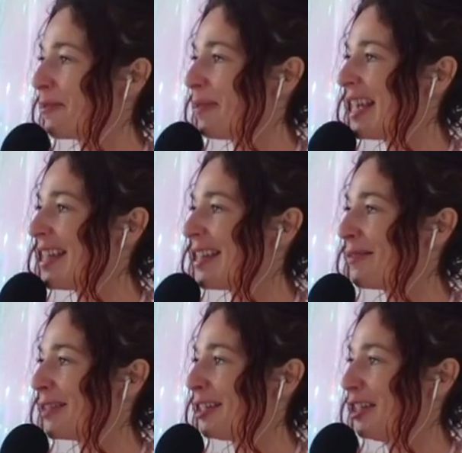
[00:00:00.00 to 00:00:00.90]
the way that I
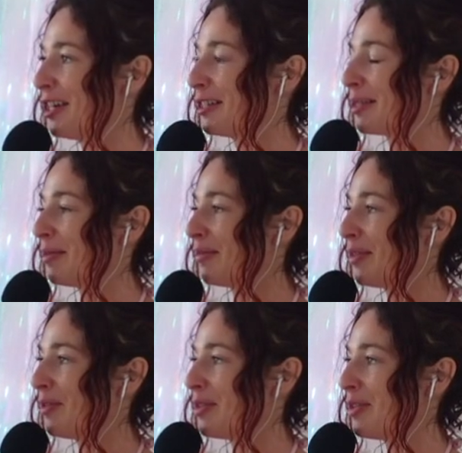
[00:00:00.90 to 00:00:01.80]
want to share some of
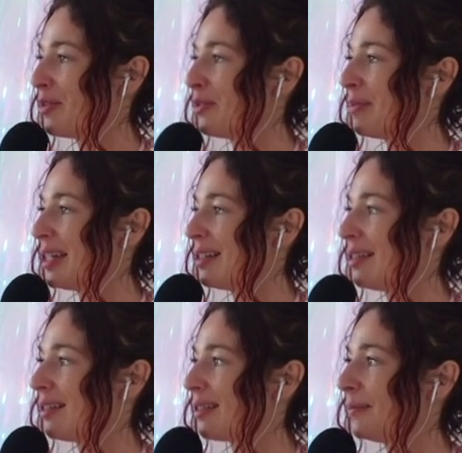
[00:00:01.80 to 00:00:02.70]
it with you,
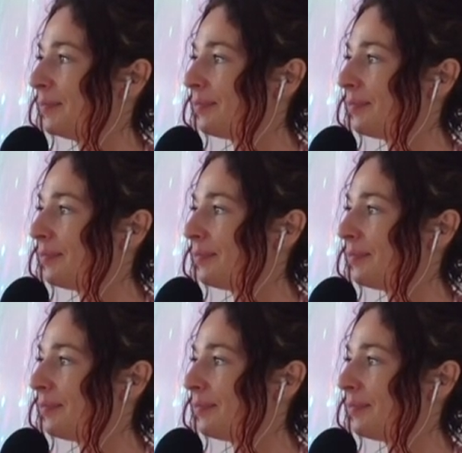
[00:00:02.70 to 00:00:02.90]
because